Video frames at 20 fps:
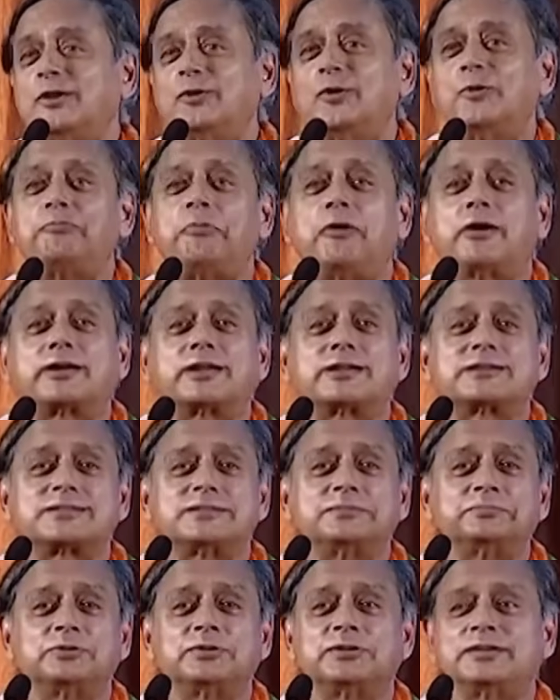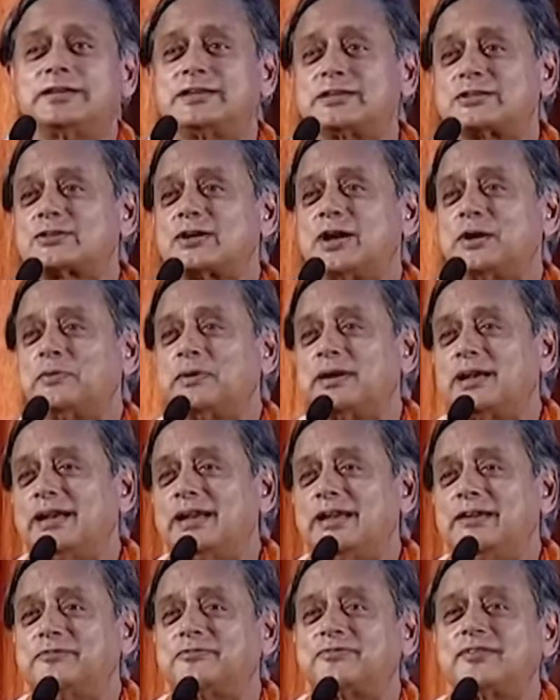There are no pockets in mundus, so I would
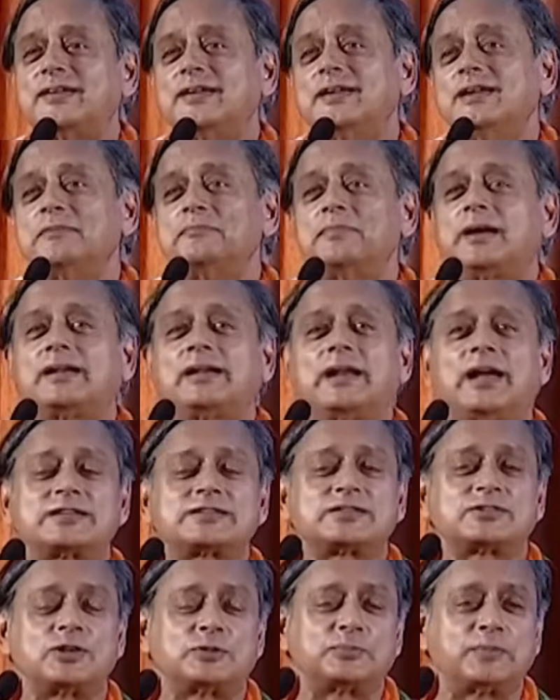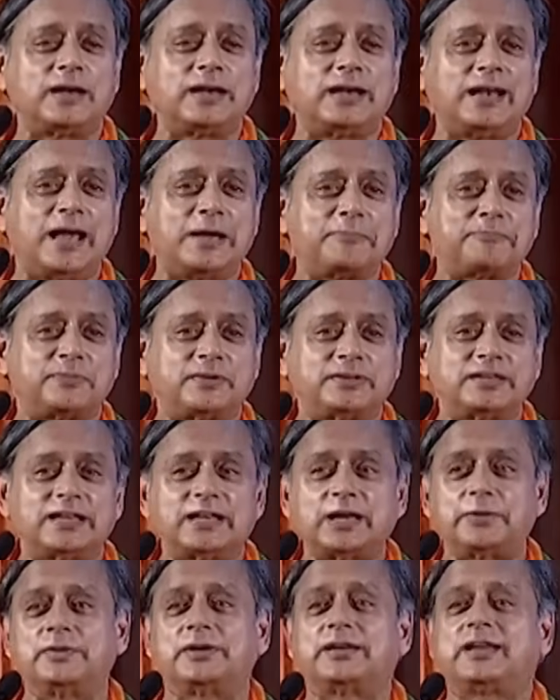leave my glasses on my lap and
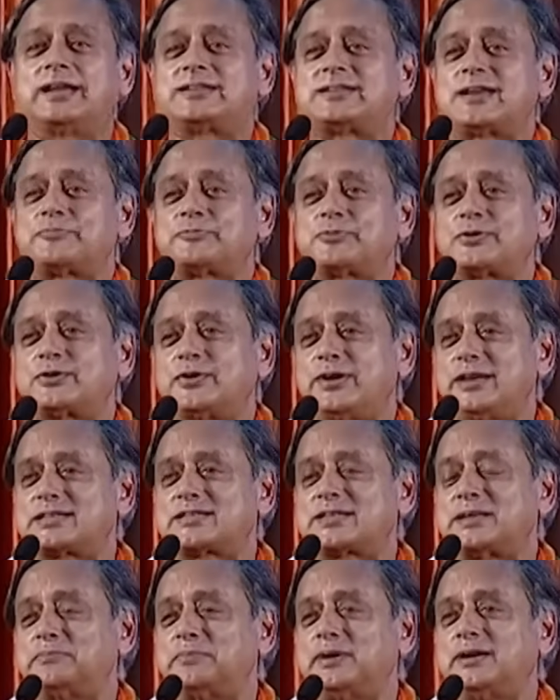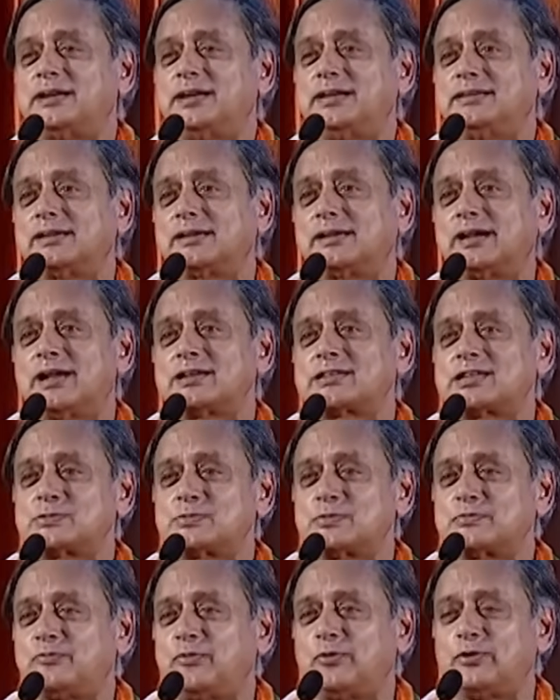then I would get up to greet somebody, the
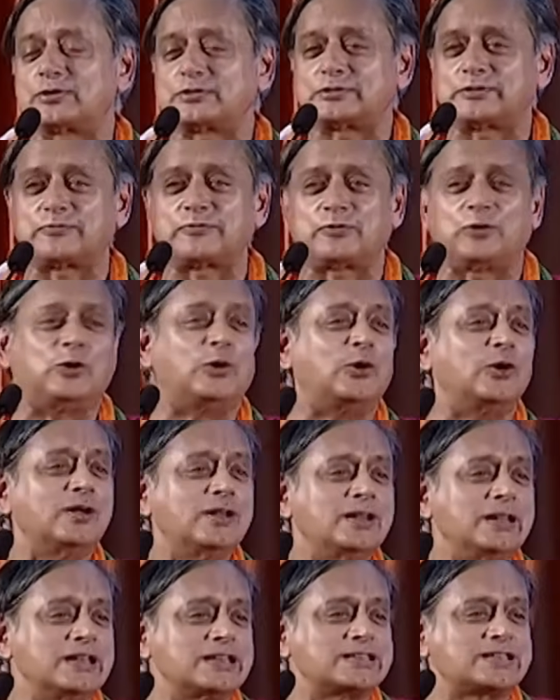glasses would fall to the floor,